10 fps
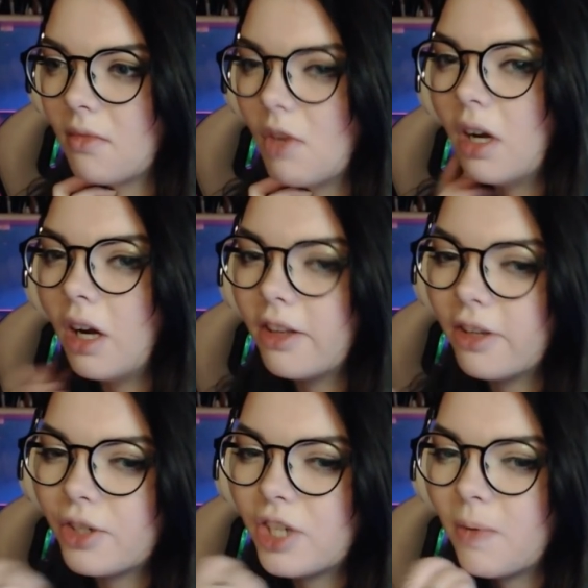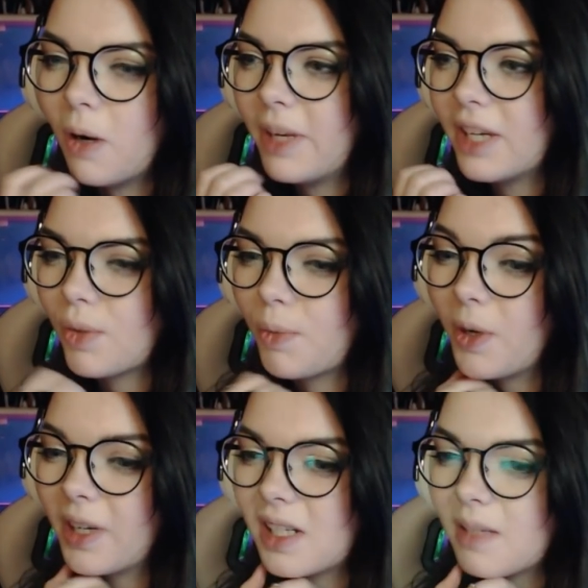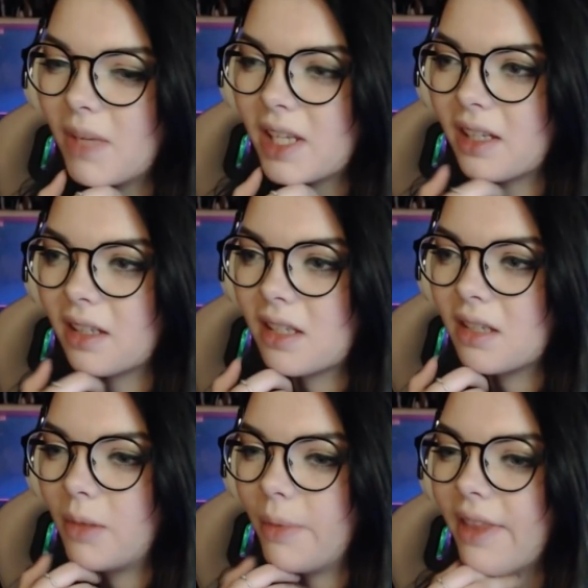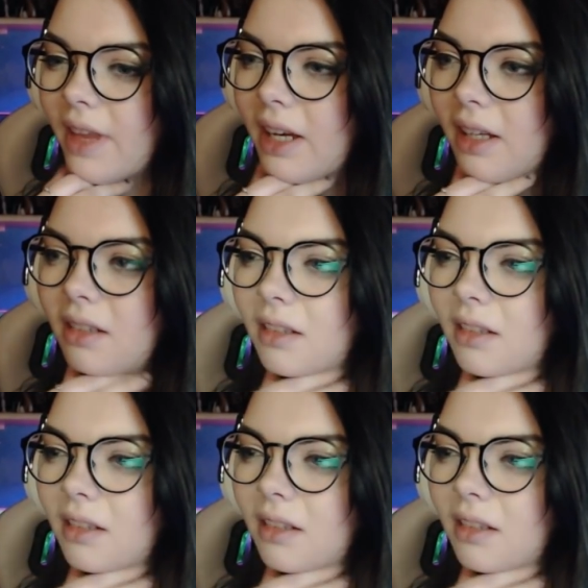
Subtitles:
Although she probably is reported as missing, so maybe that...